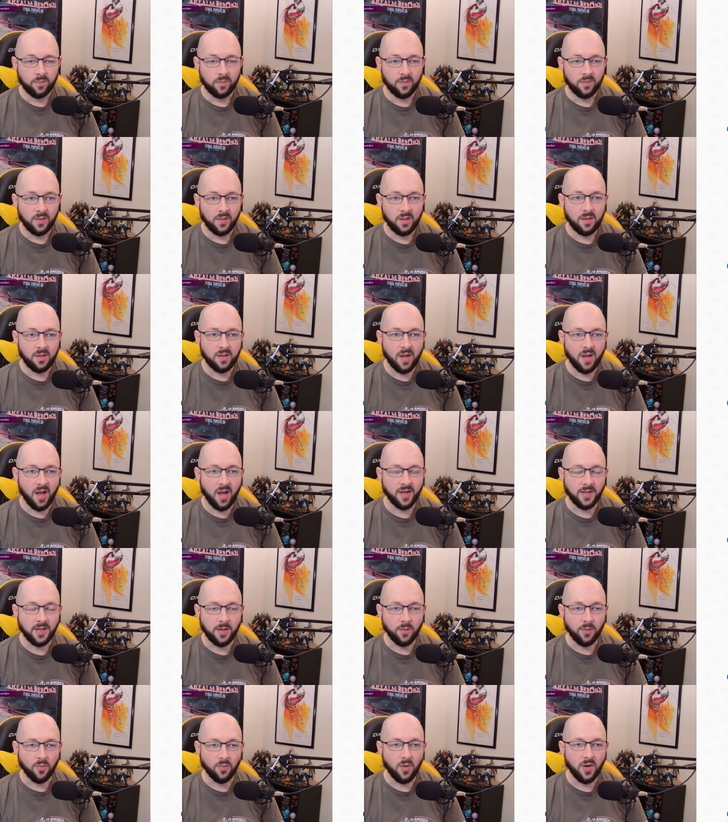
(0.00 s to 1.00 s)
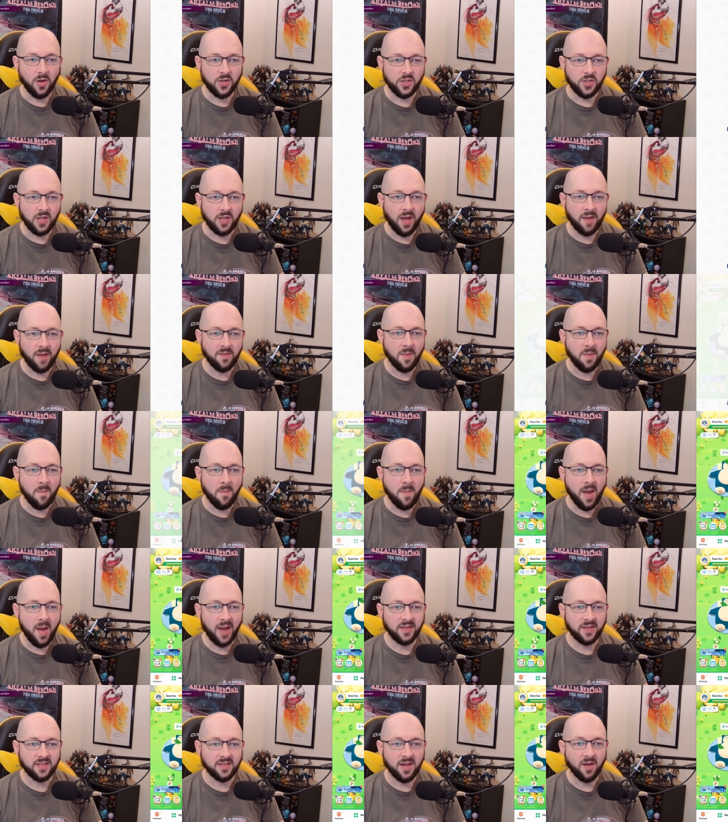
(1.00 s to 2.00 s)
not in a rush to have it
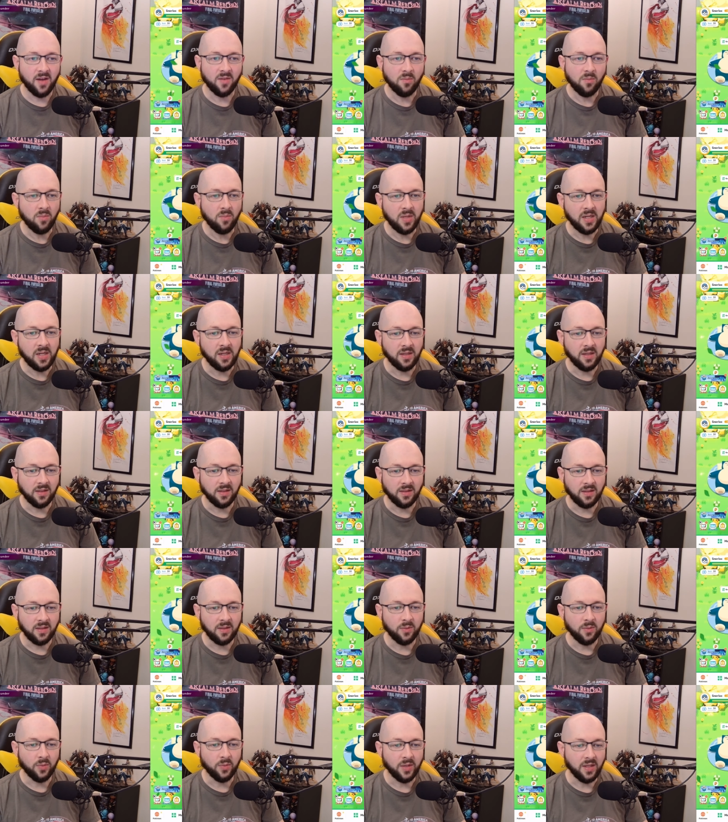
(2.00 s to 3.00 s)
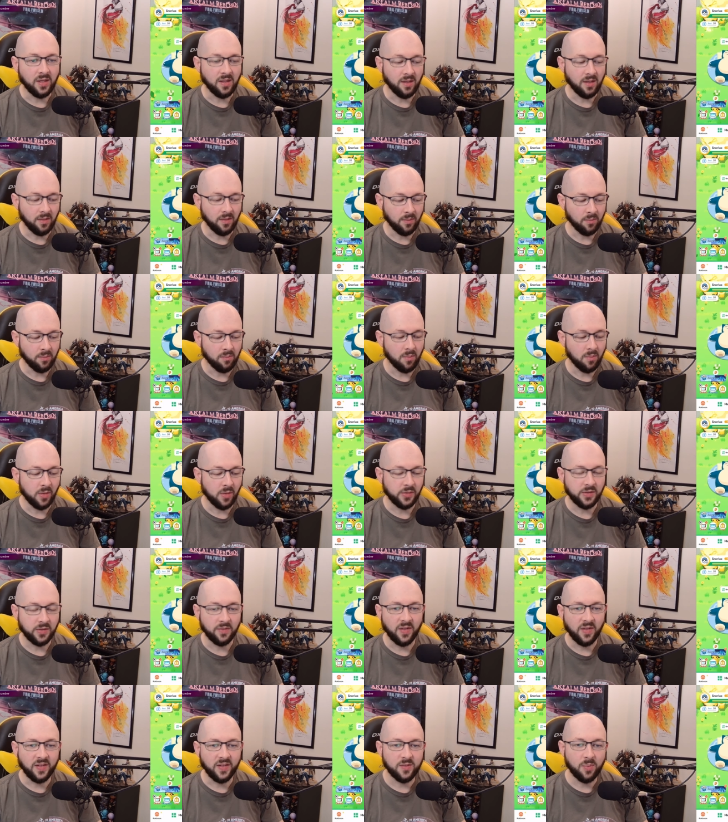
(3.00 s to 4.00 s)
maxed out immediately when most
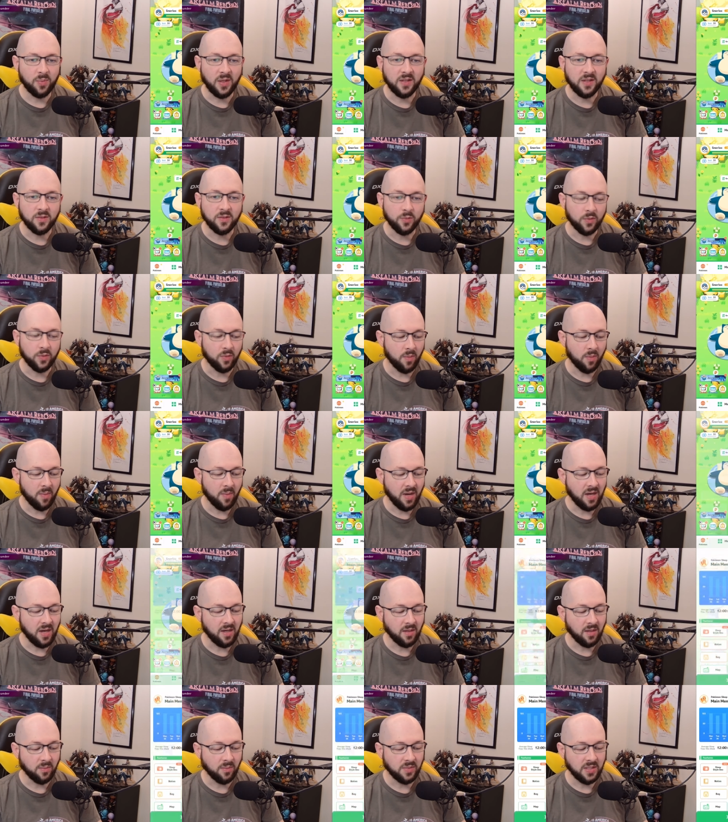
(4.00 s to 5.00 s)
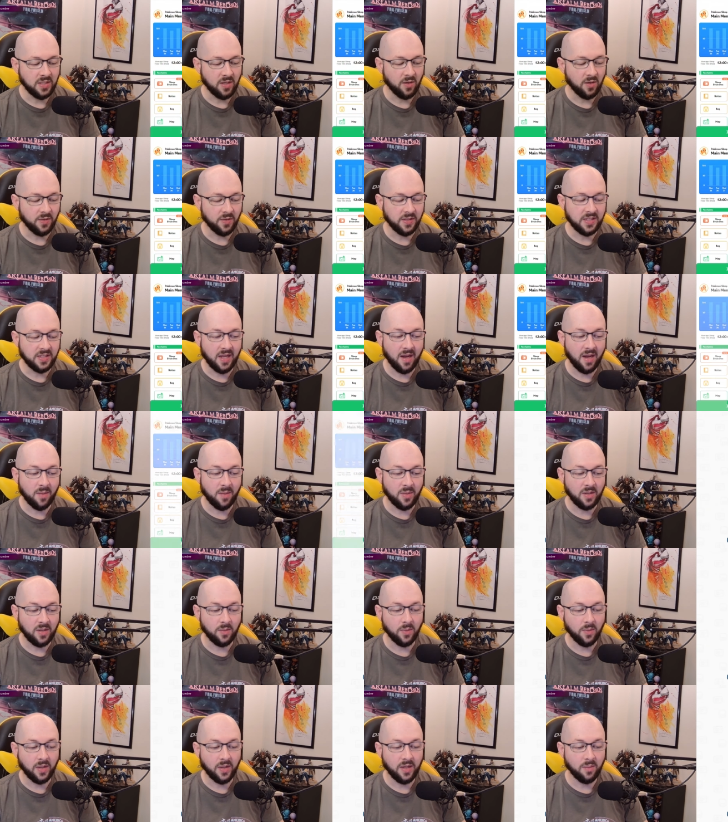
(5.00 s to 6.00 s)
of that space would remain empty all the time
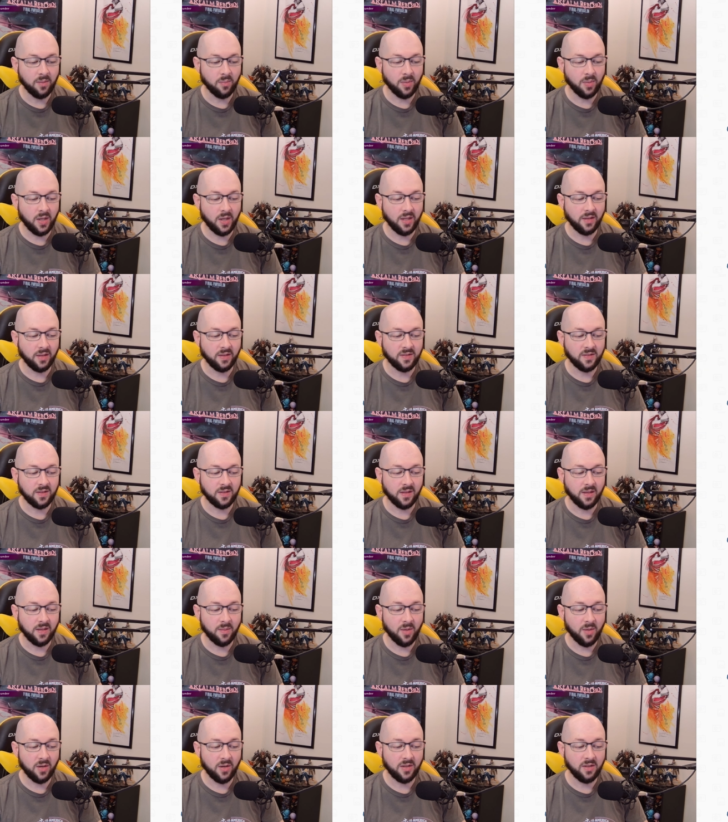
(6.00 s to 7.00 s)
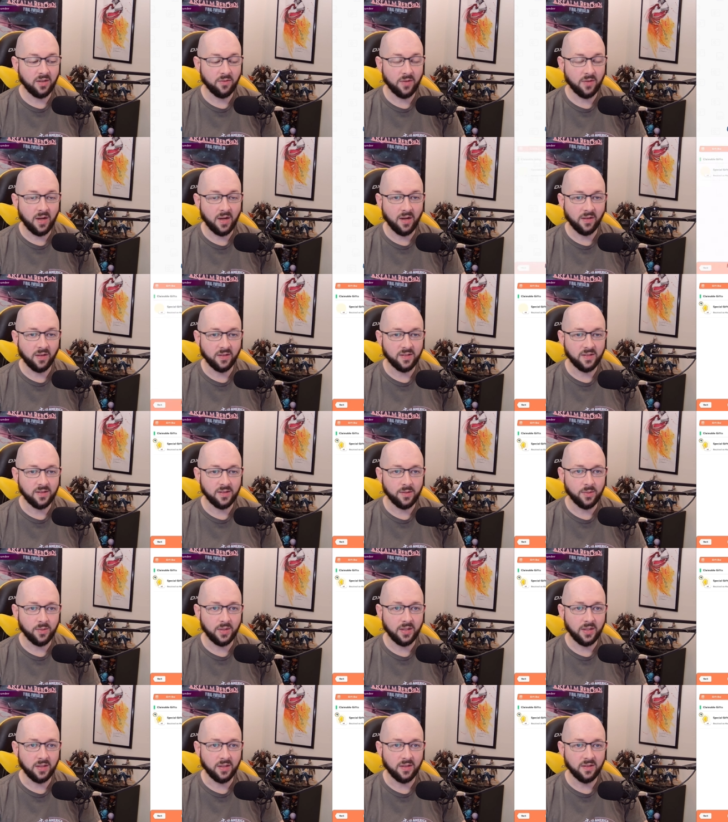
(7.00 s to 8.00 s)
anyway. But let's claim our gift now. Let's see what
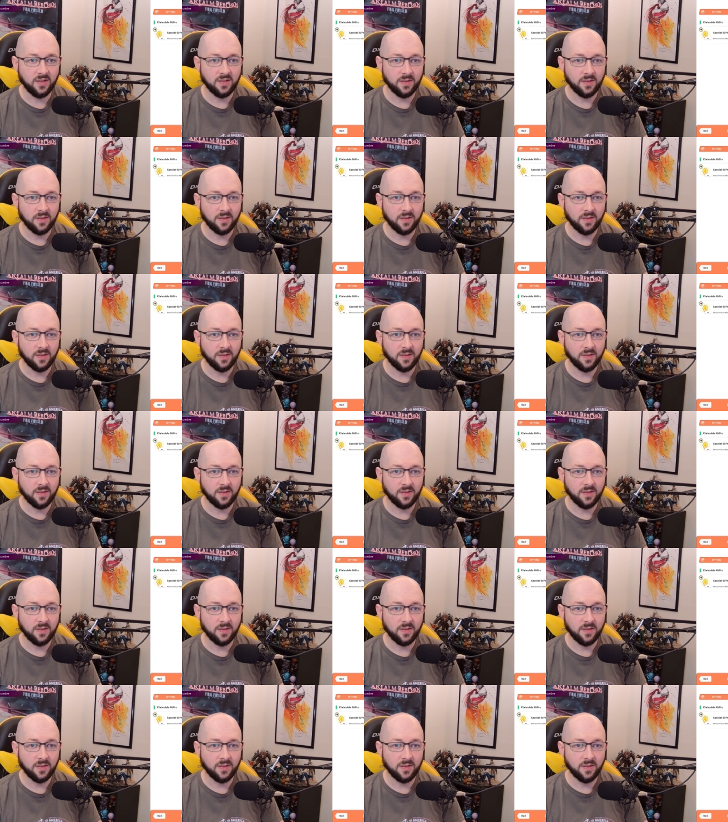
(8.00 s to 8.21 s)
it is.